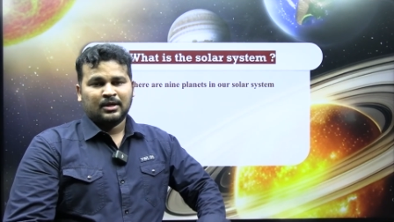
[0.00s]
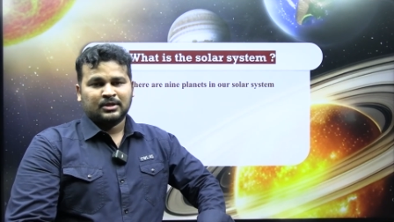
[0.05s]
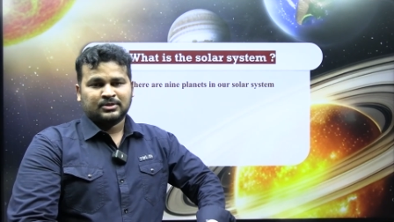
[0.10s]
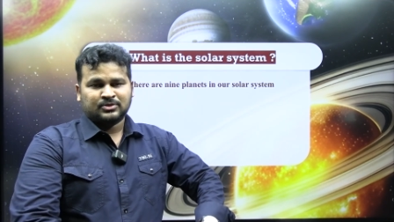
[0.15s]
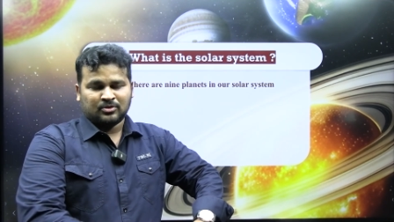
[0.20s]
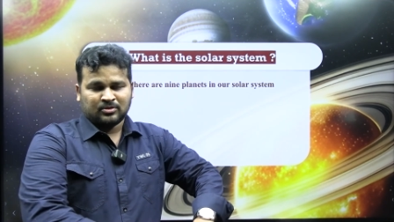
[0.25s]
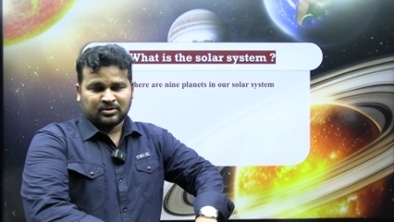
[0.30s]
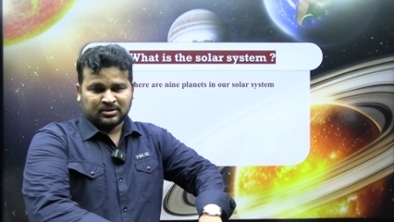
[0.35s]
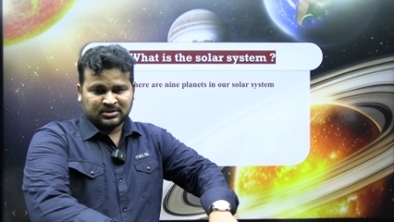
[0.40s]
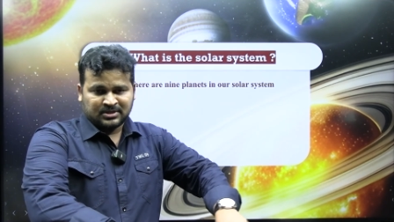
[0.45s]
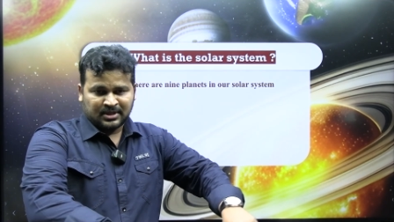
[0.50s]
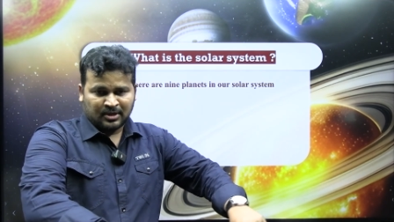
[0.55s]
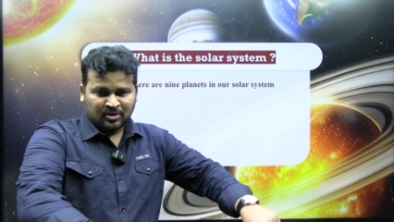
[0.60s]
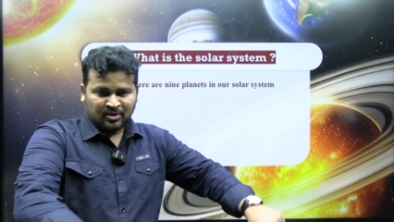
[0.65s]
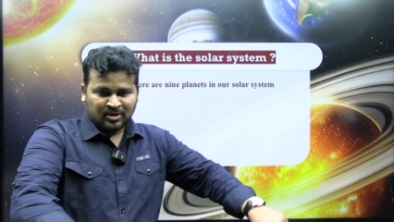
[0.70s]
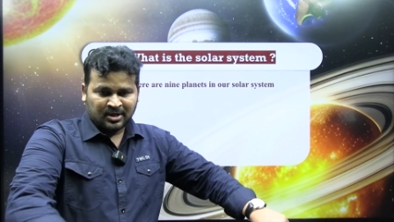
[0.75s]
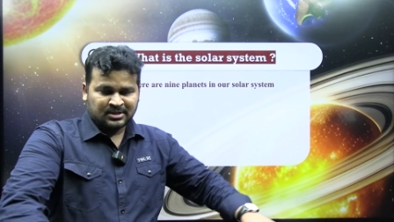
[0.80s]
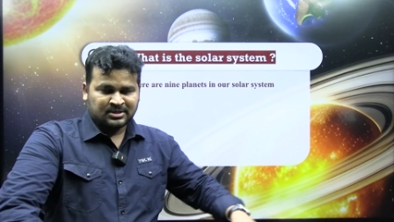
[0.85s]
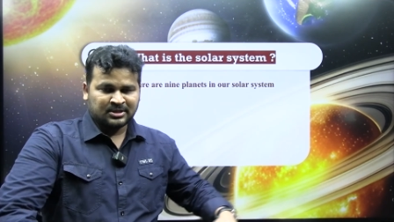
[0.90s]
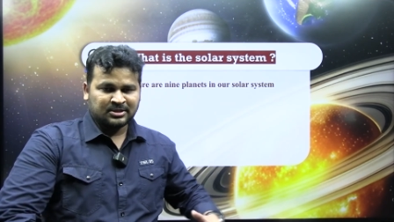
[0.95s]
So
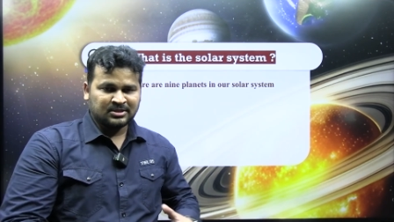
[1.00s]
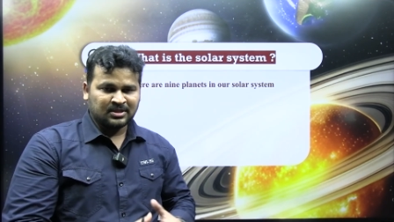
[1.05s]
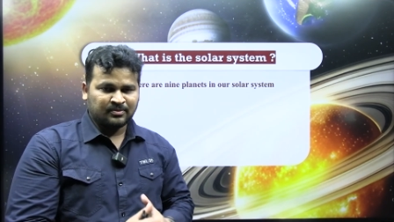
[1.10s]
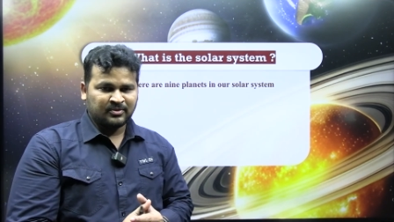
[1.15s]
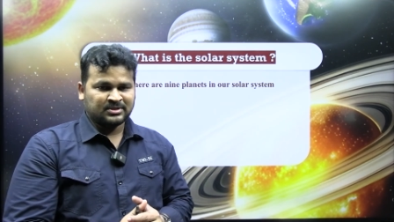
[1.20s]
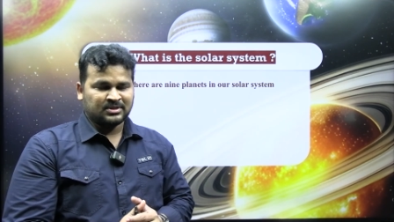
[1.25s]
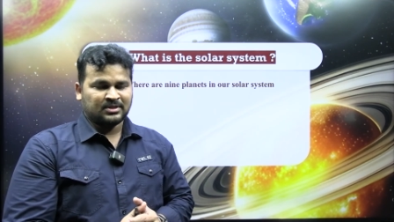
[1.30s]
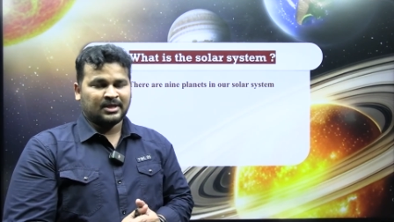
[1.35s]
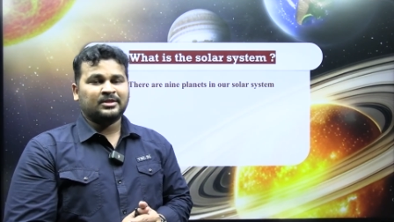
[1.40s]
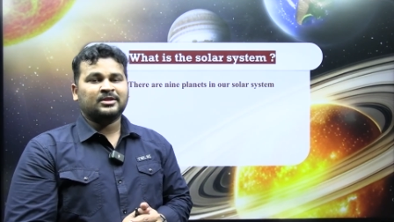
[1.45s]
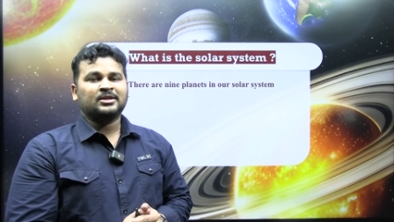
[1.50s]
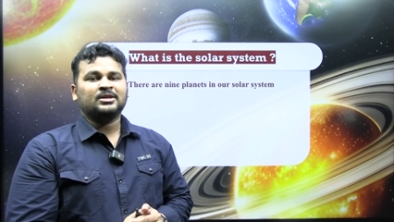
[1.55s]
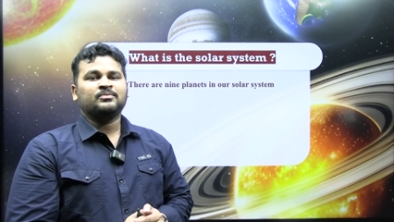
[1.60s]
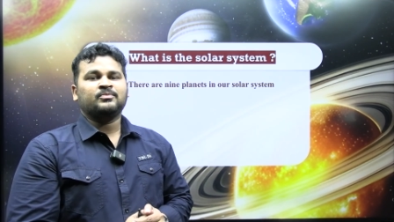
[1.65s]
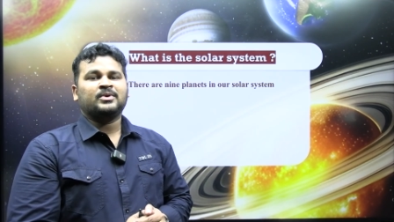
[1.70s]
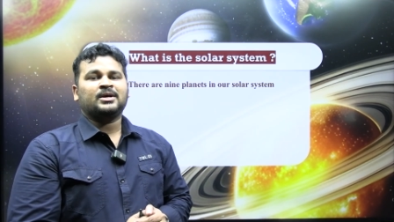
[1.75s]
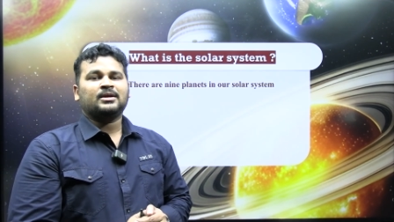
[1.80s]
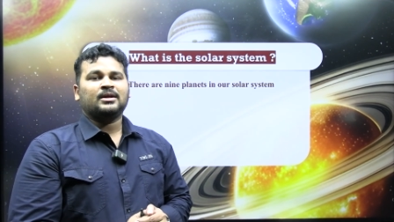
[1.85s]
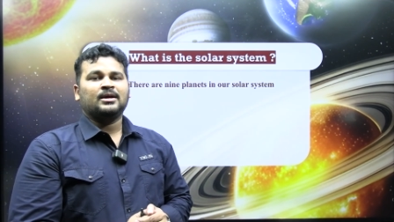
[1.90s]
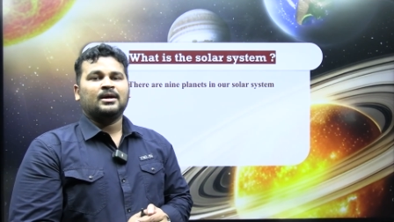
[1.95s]
solar system is nothing
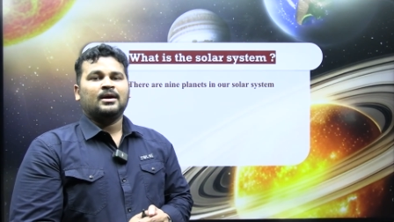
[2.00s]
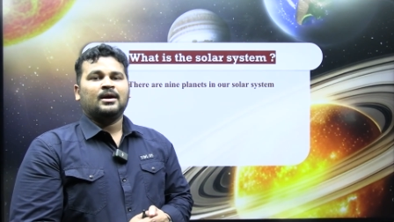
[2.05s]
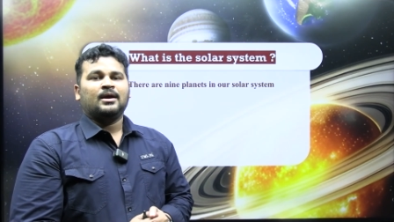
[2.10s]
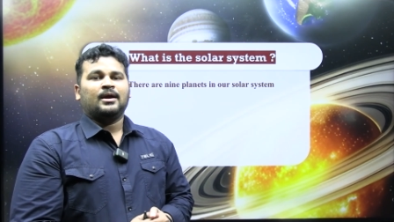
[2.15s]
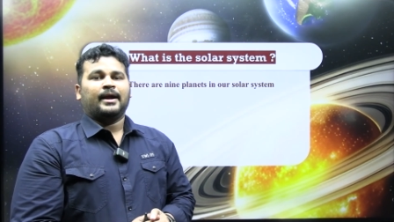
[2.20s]
but